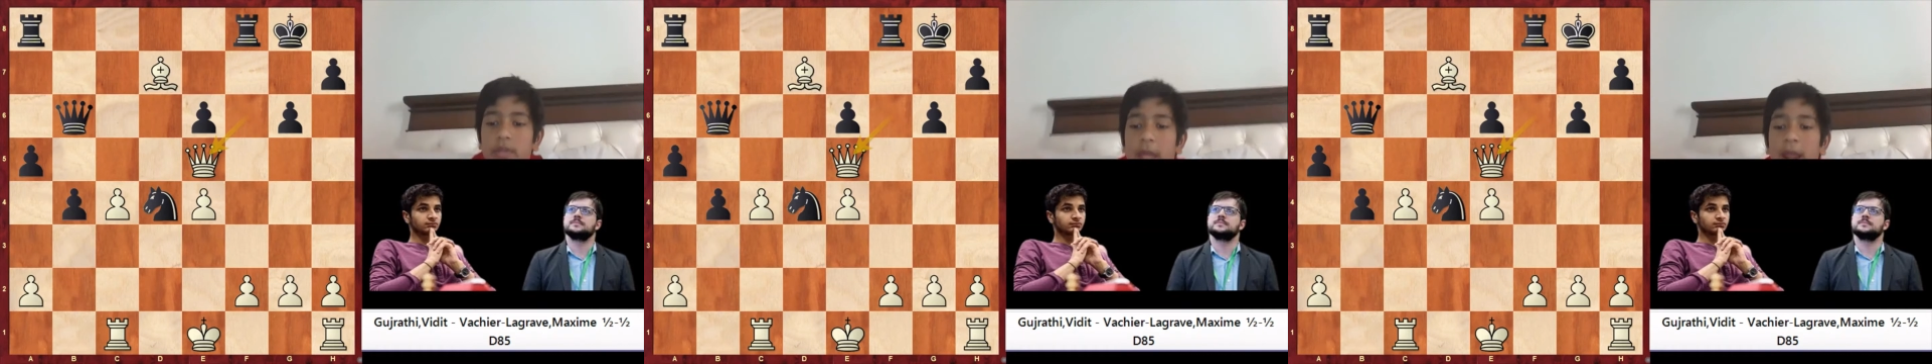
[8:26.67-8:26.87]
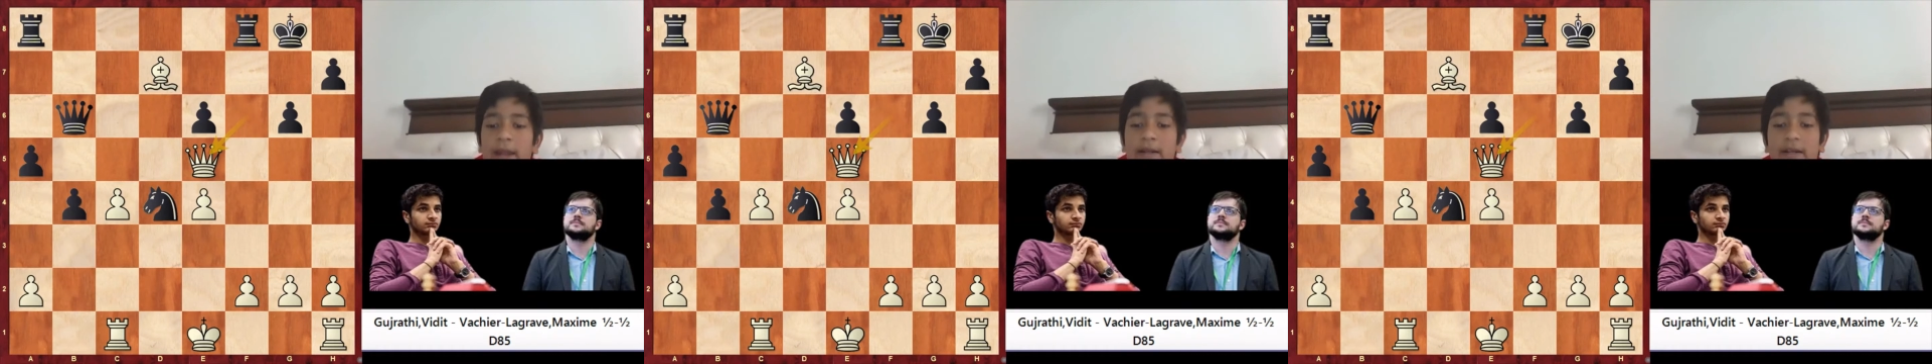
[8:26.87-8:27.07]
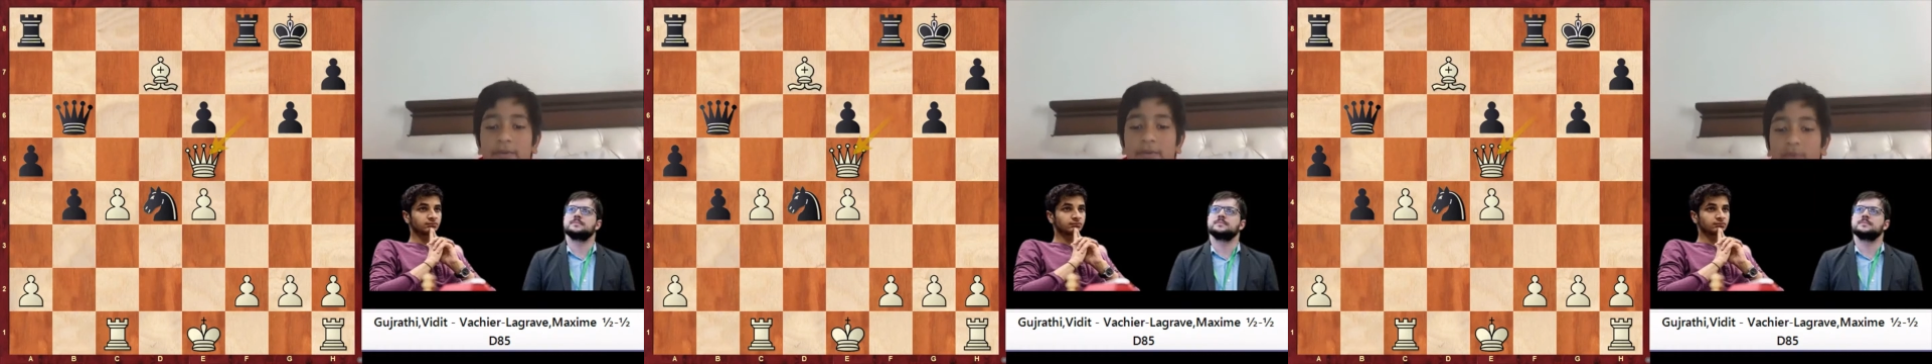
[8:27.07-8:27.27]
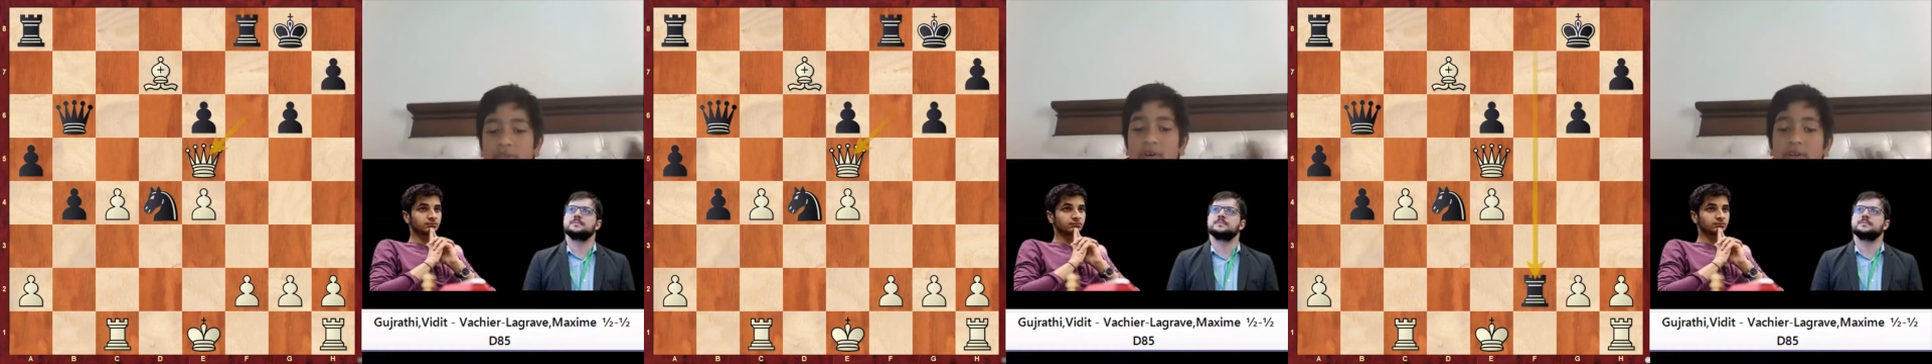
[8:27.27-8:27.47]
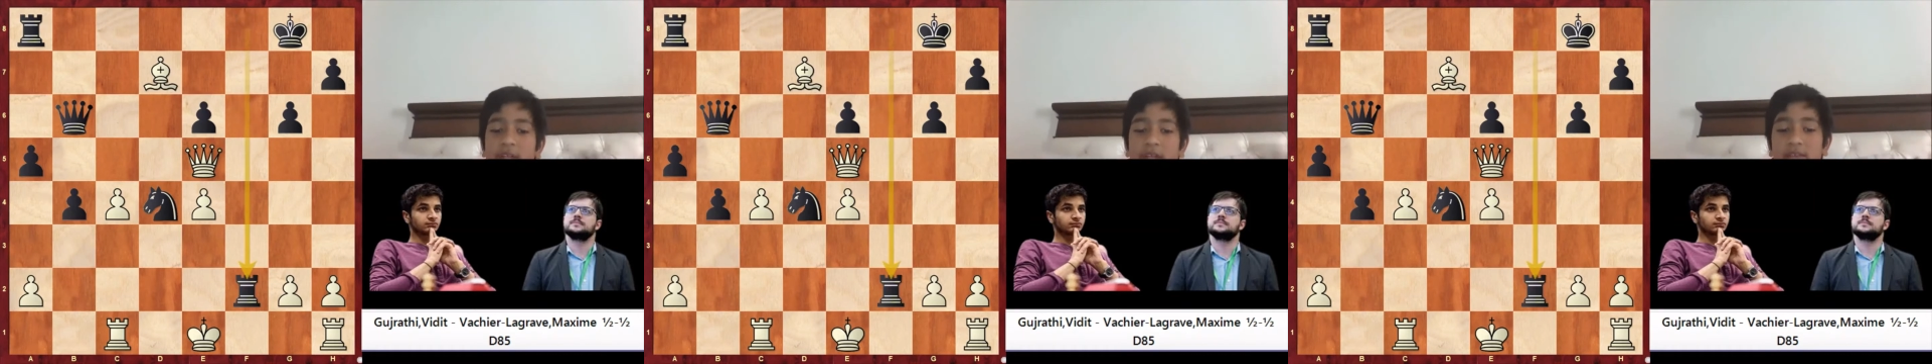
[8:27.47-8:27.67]
and it was a
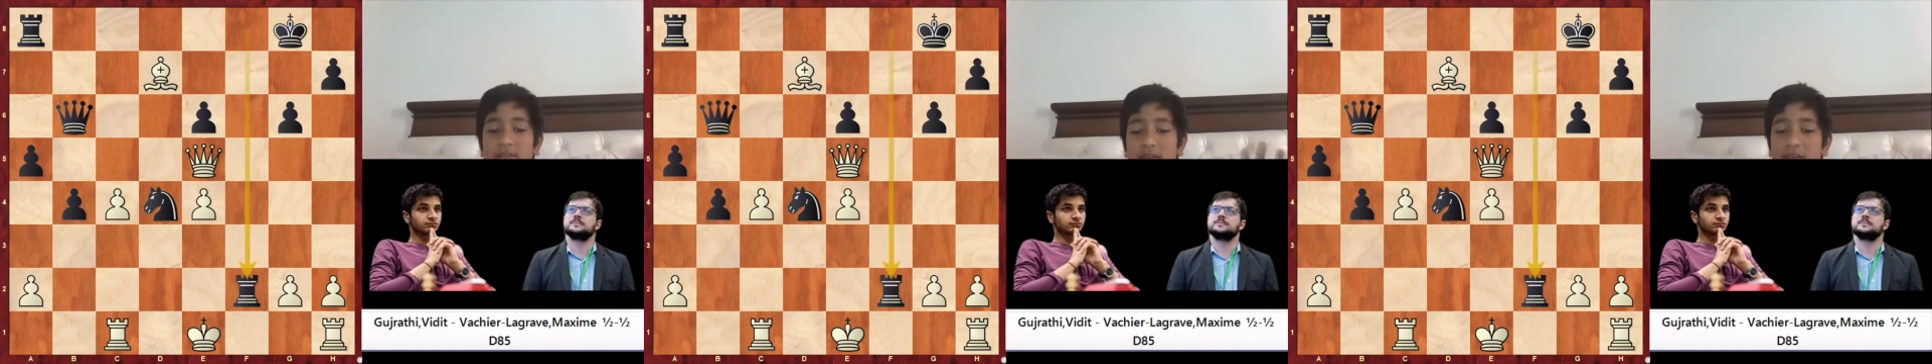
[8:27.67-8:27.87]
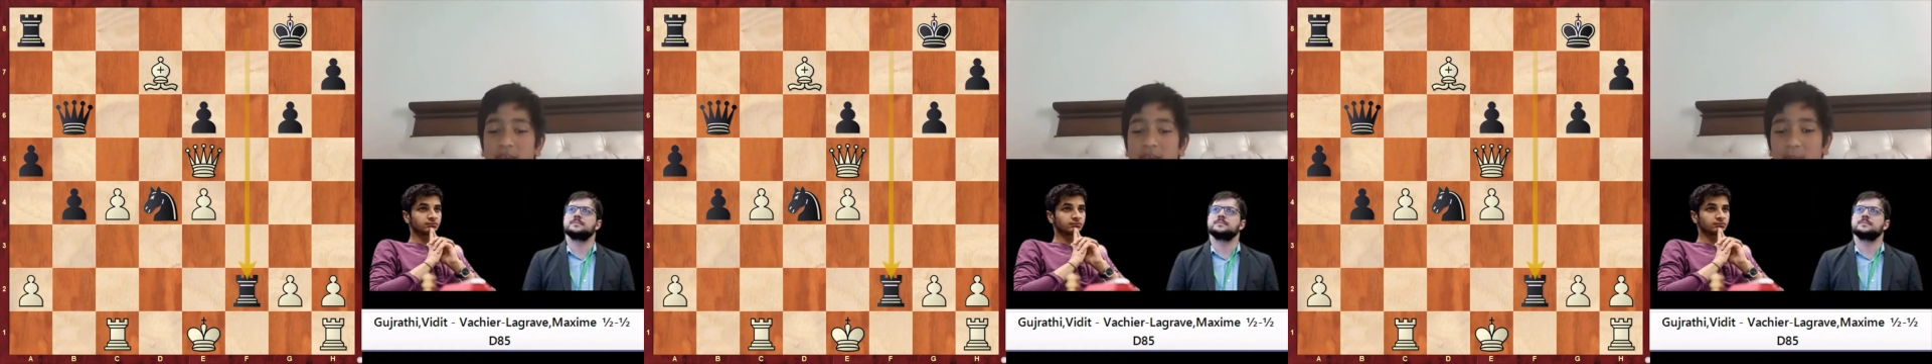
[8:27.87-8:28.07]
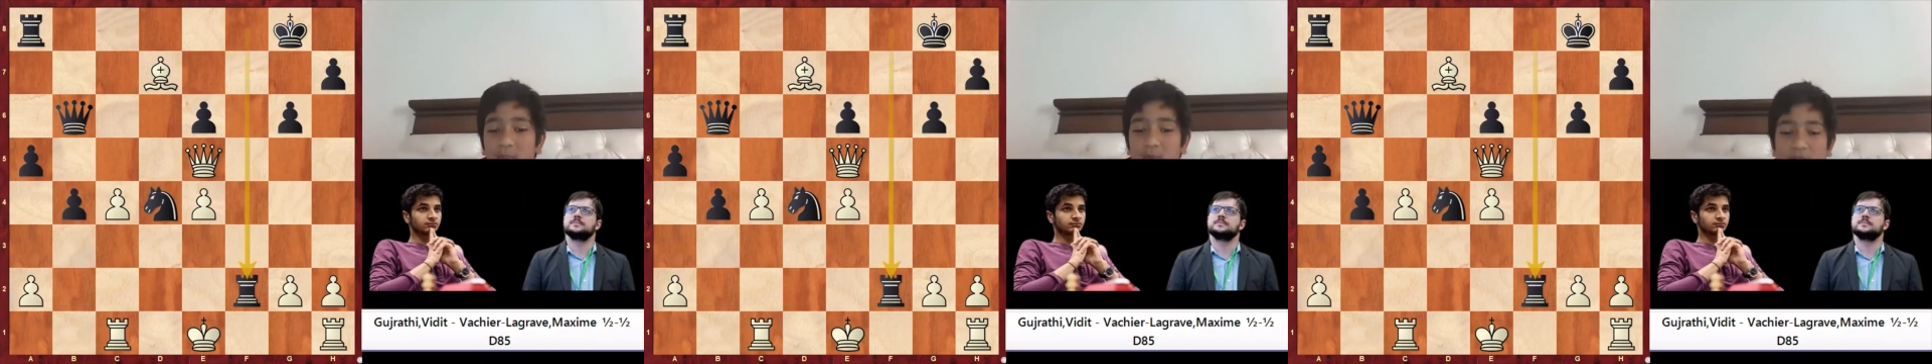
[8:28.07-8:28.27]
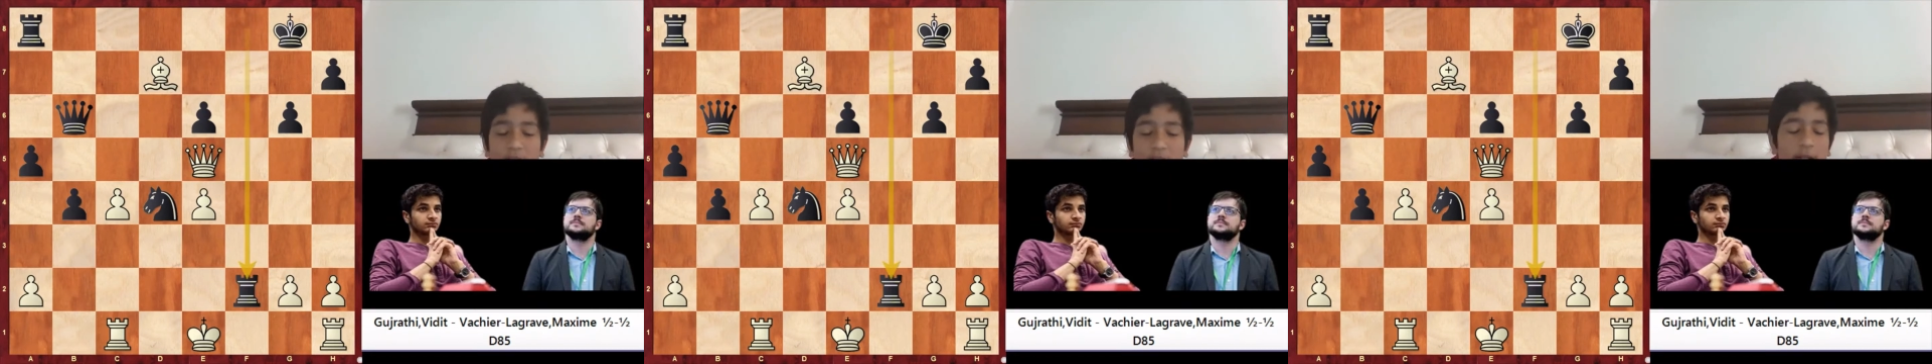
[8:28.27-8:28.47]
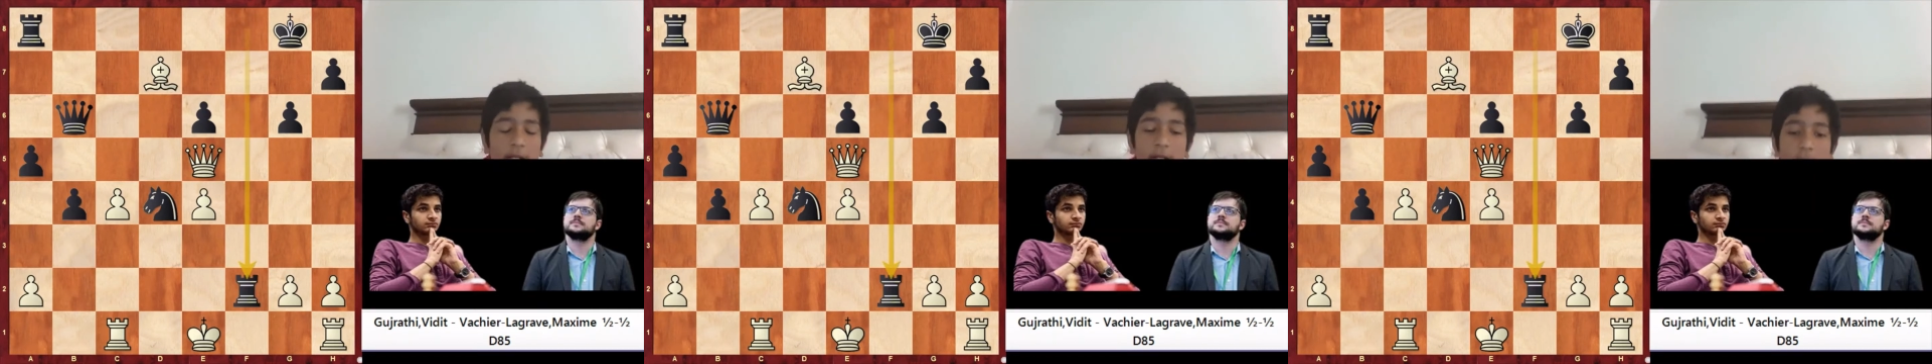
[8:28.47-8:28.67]
crazy game which
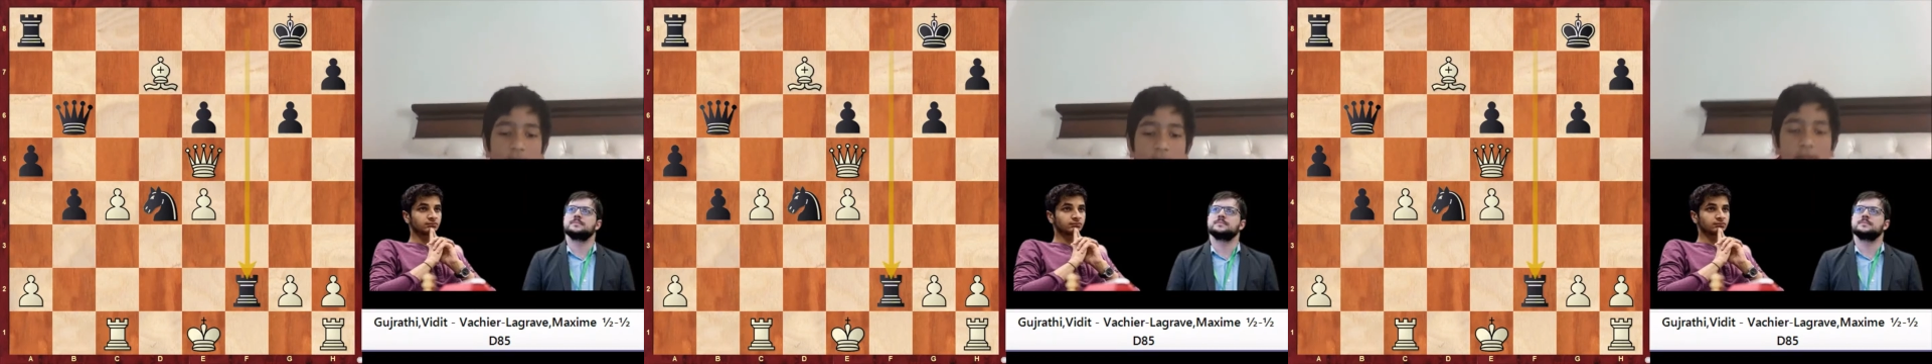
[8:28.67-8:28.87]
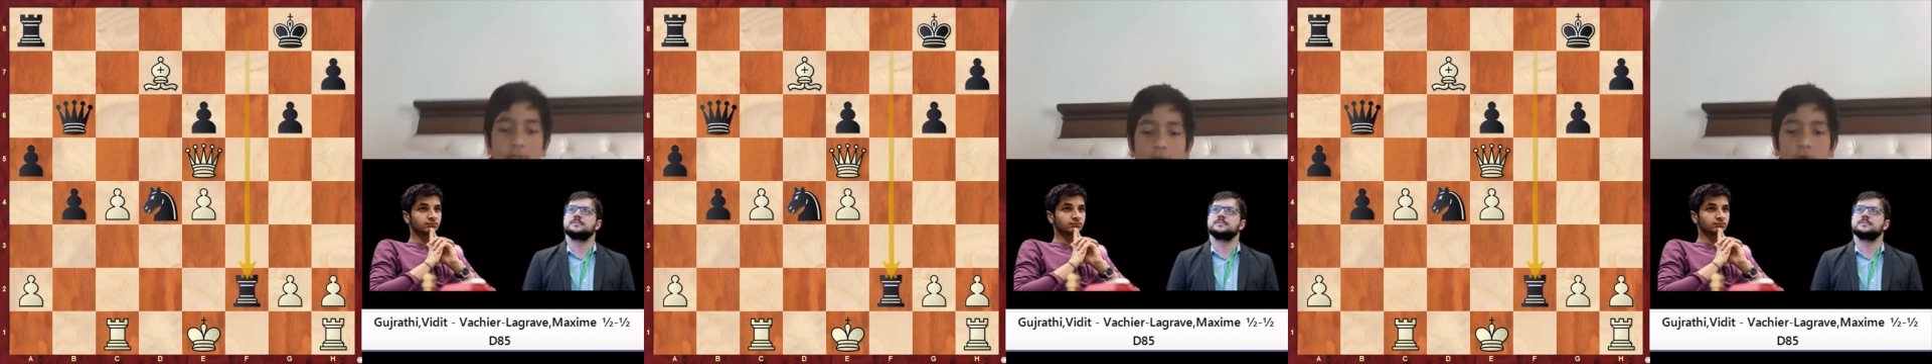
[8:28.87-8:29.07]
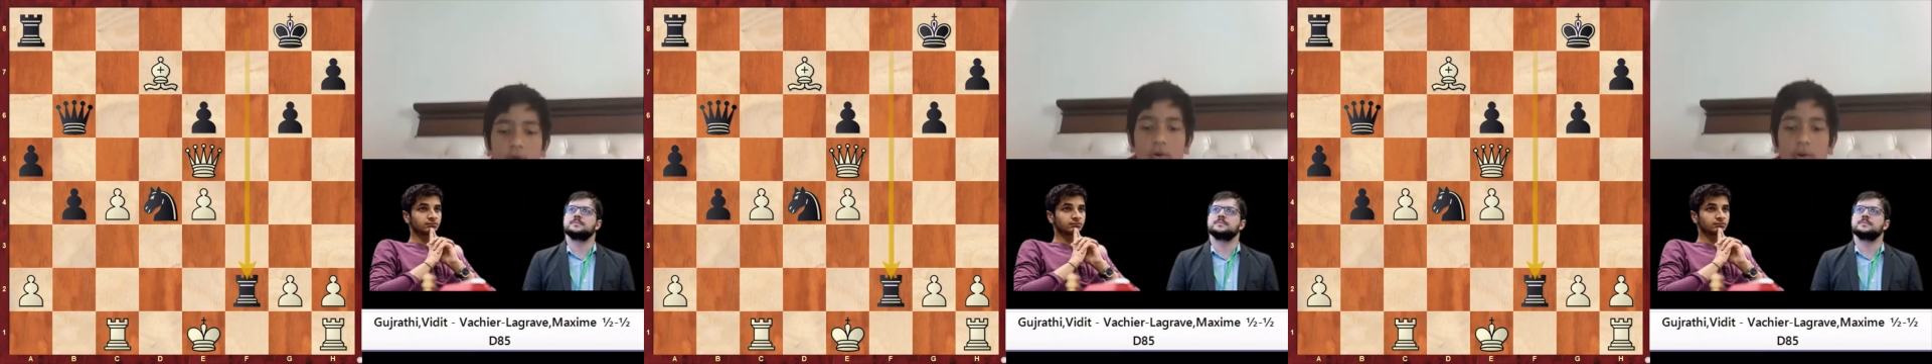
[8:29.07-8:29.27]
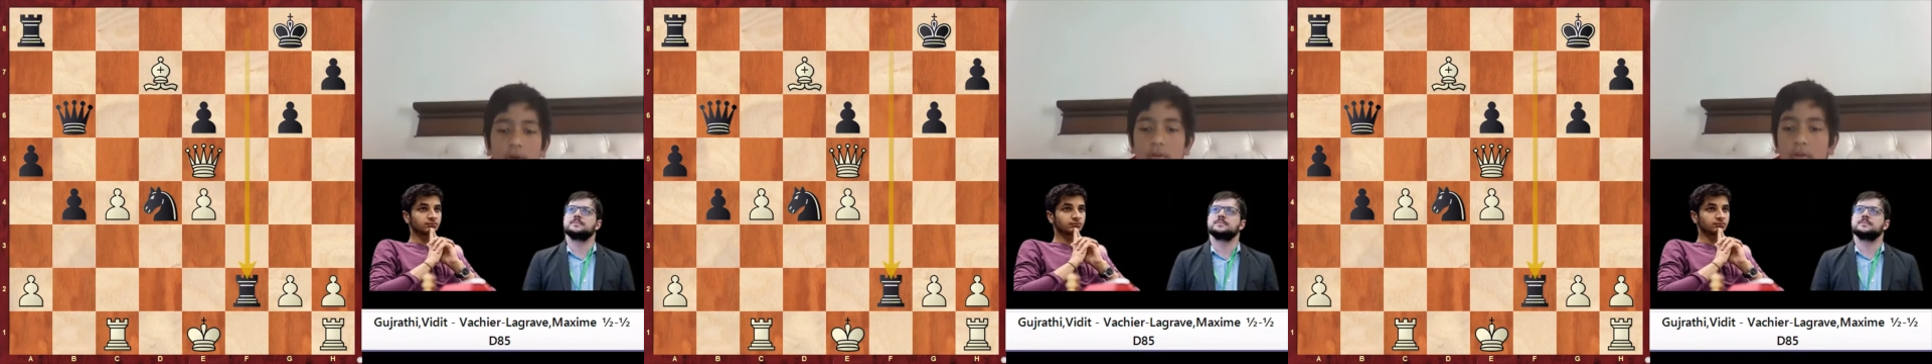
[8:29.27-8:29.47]
ended in a draw.